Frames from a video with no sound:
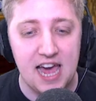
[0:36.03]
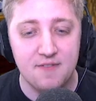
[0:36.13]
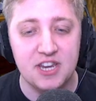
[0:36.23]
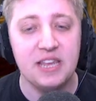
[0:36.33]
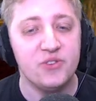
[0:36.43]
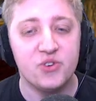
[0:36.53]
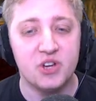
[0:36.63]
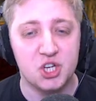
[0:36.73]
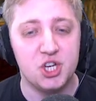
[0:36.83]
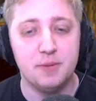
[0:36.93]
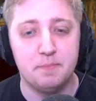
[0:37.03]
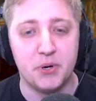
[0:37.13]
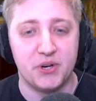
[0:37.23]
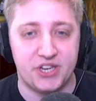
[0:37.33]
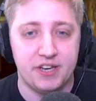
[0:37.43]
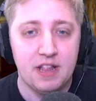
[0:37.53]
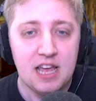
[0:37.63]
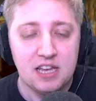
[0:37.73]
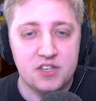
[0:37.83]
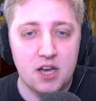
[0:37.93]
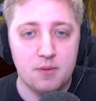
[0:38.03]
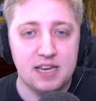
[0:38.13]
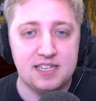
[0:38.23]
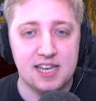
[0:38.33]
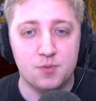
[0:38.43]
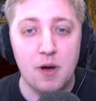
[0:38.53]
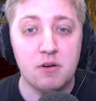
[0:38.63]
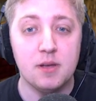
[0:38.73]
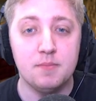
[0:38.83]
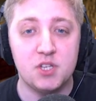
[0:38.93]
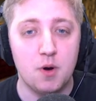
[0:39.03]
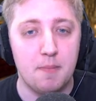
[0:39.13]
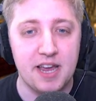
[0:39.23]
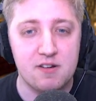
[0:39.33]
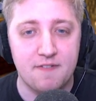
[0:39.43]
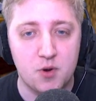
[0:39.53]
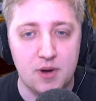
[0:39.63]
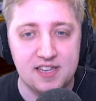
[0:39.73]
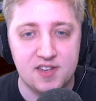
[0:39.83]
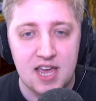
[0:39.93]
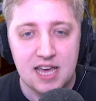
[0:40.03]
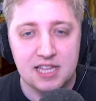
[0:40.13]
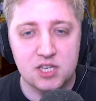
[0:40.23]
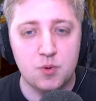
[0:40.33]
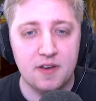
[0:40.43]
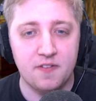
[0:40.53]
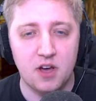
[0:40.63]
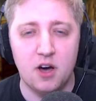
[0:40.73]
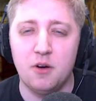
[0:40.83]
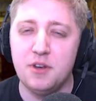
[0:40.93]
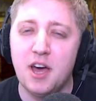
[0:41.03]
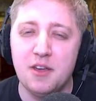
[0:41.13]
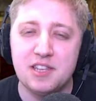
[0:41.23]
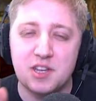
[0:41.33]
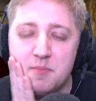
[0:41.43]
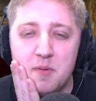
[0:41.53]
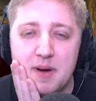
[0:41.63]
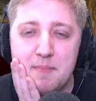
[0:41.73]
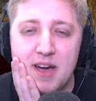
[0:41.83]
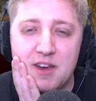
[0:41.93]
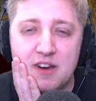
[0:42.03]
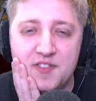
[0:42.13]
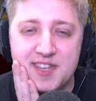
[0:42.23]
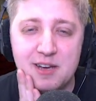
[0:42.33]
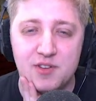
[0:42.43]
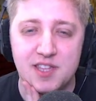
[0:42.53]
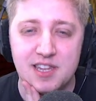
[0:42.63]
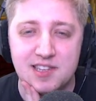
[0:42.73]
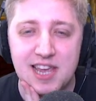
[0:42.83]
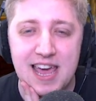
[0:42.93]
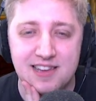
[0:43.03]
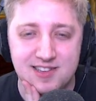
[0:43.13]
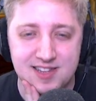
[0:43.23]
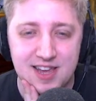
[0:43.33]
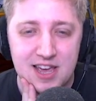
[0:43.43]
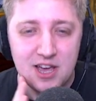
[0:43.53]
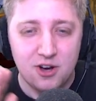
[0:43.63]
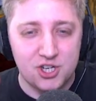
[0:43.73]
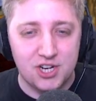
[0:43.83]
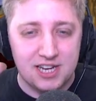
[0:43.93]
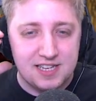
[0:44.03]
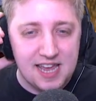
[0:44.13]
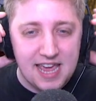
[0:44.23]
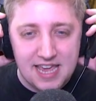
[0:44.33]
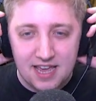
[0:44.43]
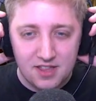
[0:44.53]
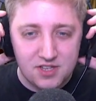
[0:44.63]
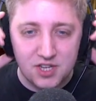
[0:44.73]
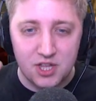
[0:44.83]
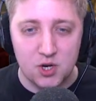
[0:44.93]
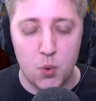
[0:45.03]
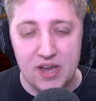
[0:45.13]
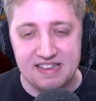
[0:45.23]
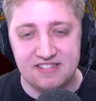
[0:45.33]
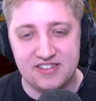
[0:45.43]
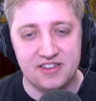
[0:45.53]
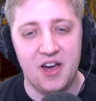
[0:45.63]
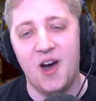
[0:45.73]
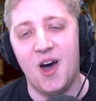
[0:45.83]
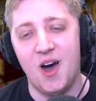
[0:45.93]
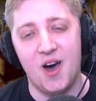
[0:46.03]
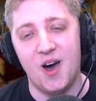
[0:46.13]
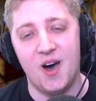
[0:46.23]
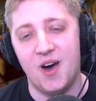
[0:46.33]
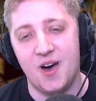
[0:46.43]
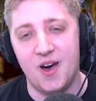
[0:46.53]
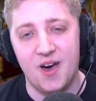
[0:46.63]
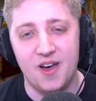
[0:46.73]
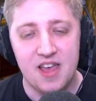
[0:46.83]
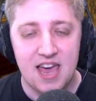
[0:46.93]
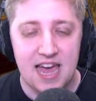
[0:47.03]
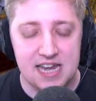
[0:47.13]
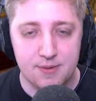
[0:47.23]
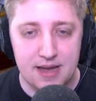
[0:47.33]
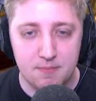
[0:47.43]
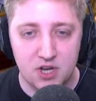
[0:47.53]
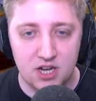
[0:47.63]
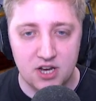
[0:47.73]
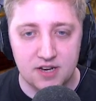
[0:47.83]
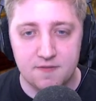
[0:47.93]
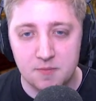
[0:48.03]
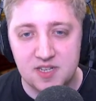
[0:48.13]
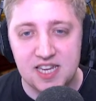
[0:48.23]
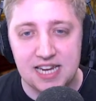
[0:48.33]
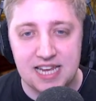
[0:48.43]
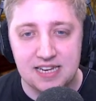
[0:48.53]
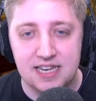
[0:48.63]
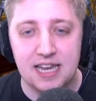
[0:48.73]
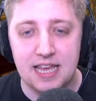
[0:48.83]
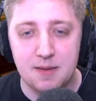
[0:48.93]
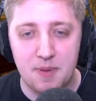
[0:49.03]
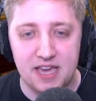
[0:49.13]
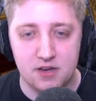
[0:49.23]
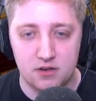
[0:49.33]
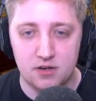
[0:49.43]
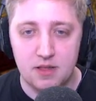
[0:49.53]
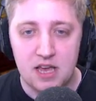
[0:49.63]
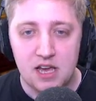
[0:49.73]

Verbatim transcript: have an introduction book. So, it says, welcome to a Minecraft quiz. This quiz. Oh no, this is going to put my Minecraft skills to the test. Or should I say, to the quiz. Ha ha ha ha ha ha. Anyway, good luck from Silly Dilly Pickle.